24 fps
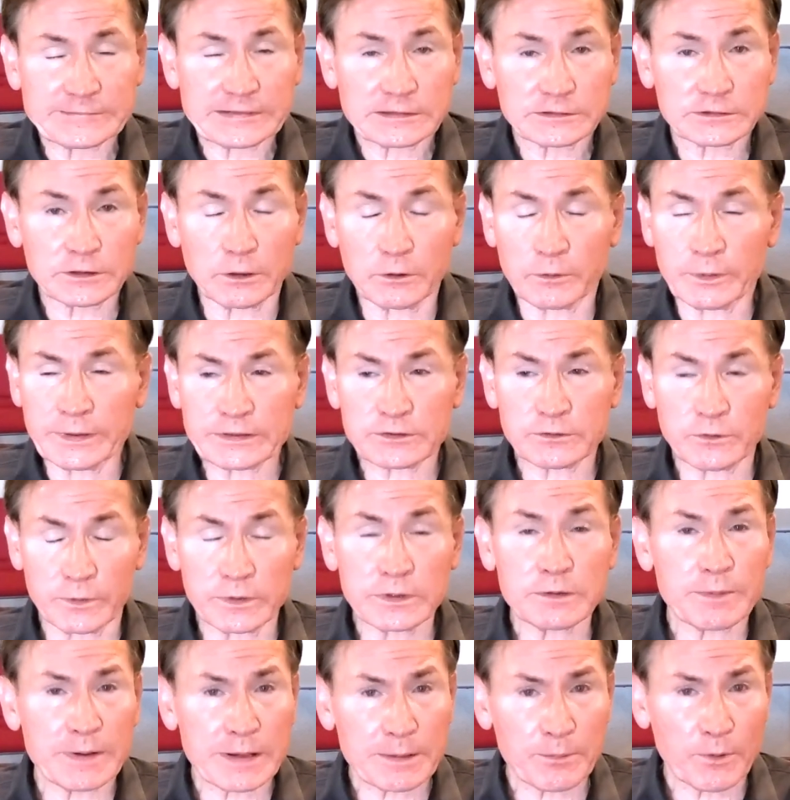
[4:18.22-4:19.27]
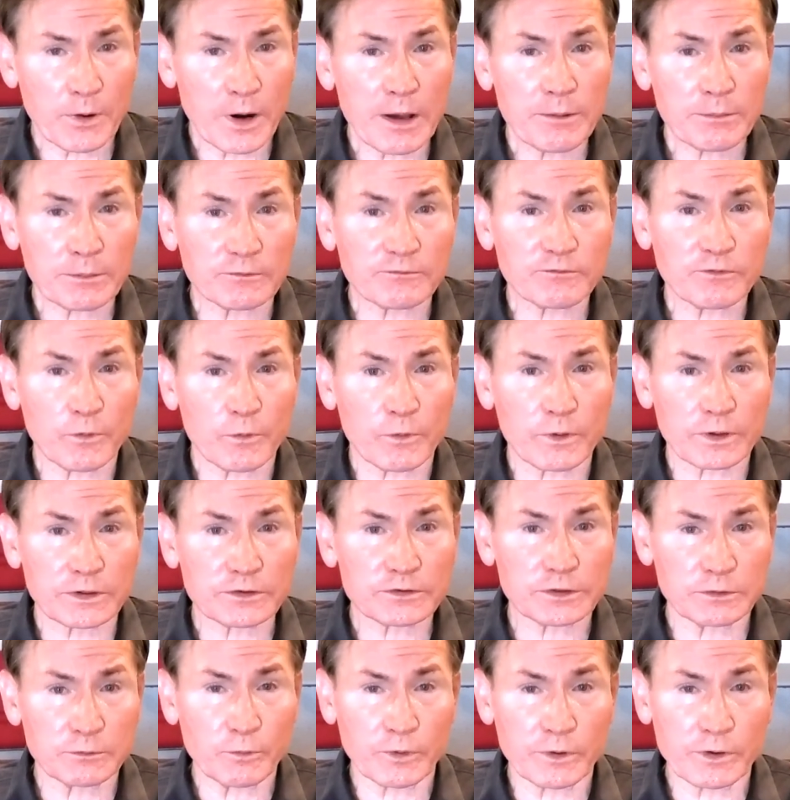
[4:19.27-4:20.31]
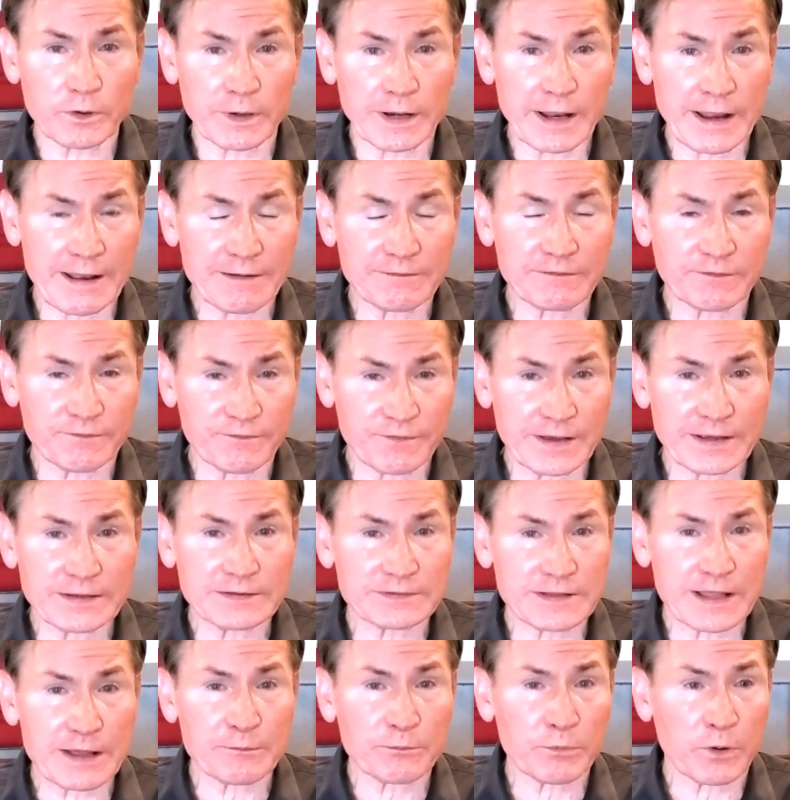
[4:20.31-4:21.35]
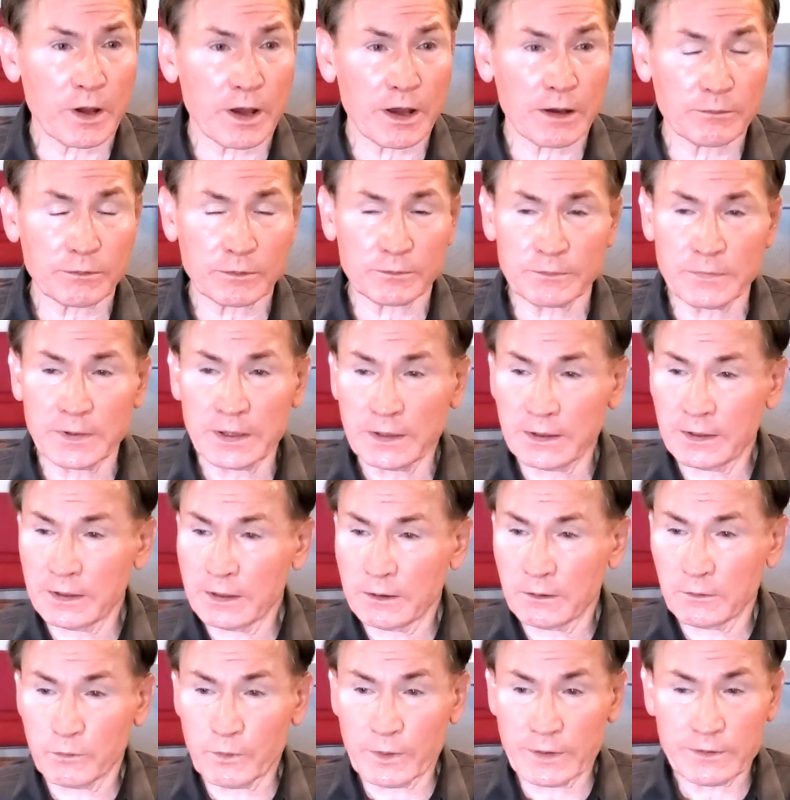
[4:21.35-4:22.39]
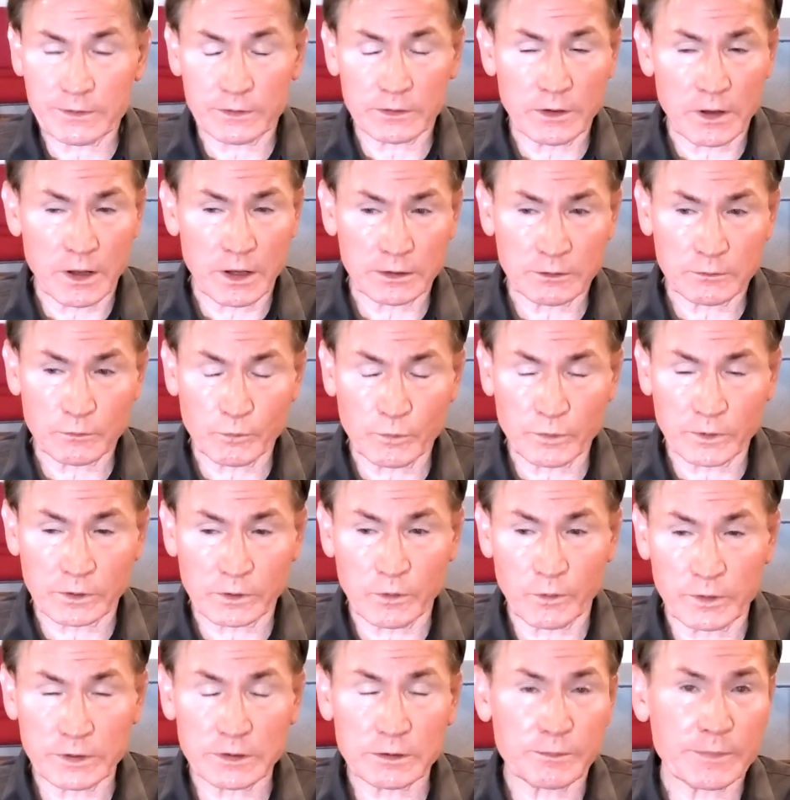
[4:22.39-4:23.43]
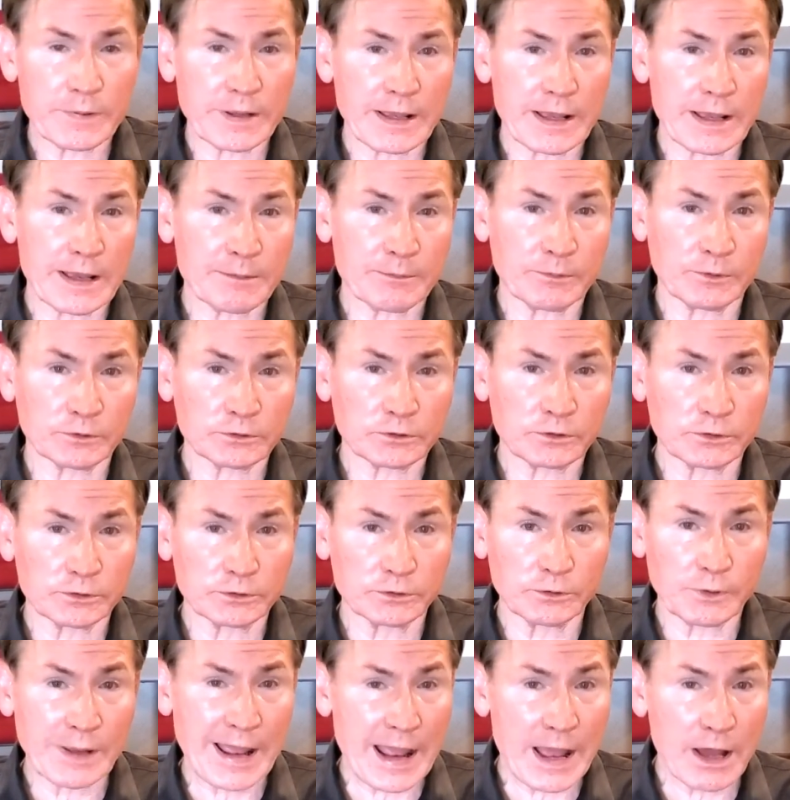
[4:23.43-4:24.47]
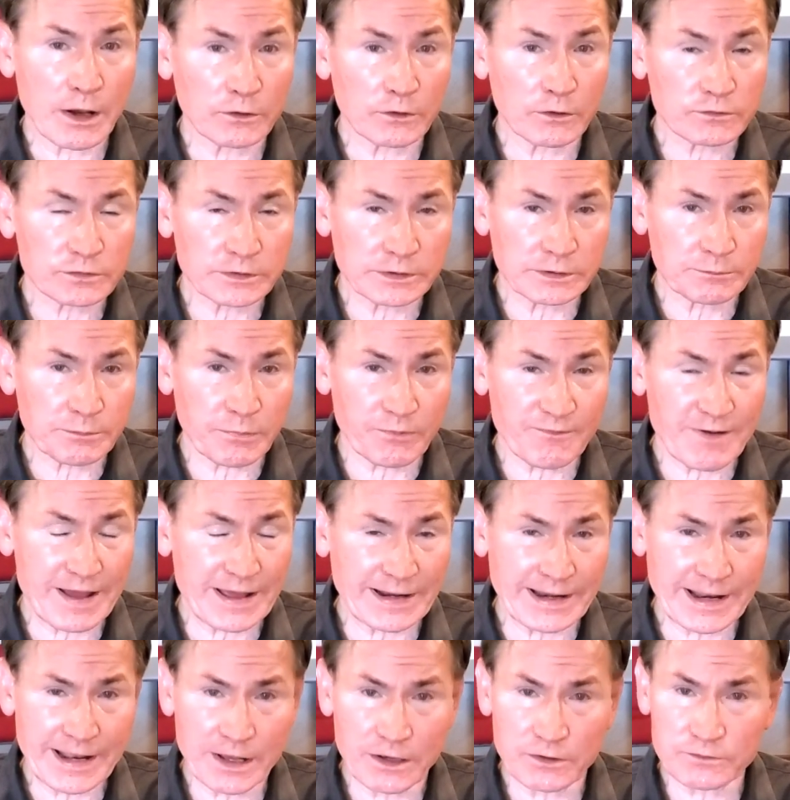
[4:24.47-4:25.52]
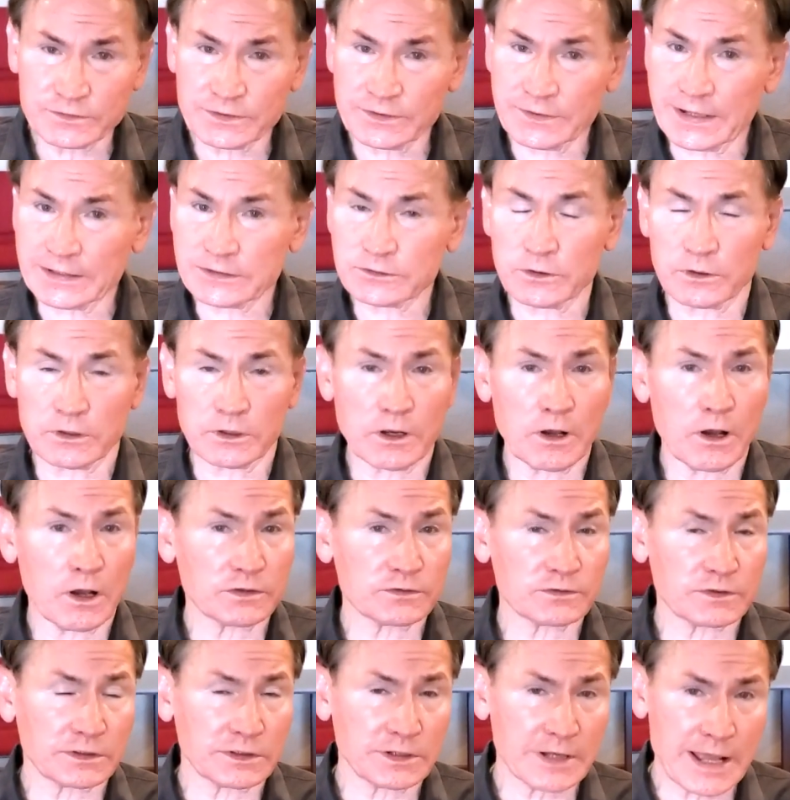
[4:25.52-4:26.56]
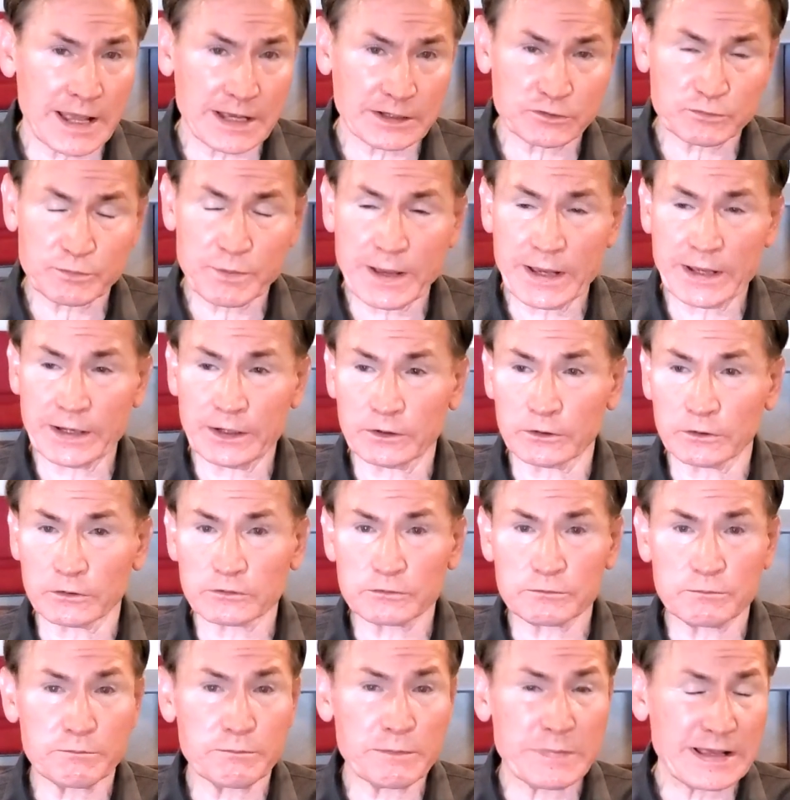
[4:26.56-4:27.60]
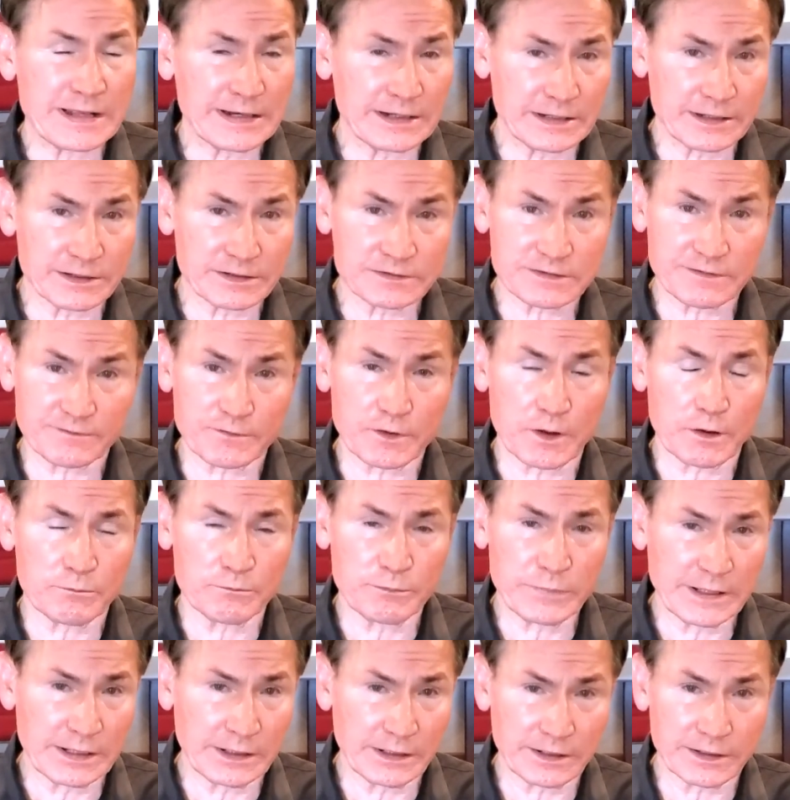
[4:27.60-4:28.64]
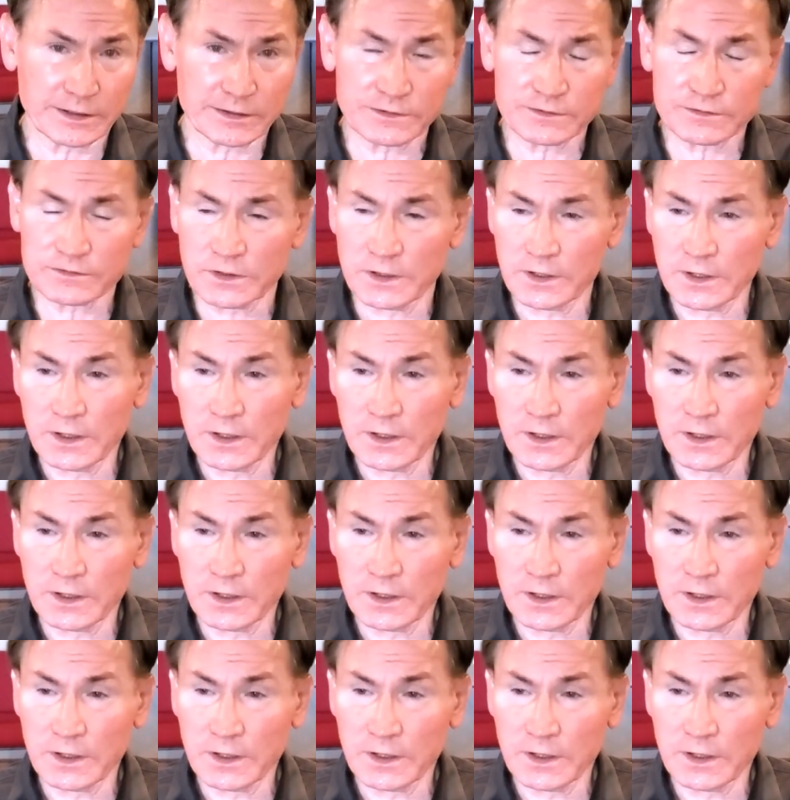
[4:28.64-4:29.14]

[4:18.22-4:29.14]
So it's going to be a problem for us, and we're going to have to face that problem. Whether or not we're going to be able to provide housing, that's going to cost the taxpayers millions, if not billions.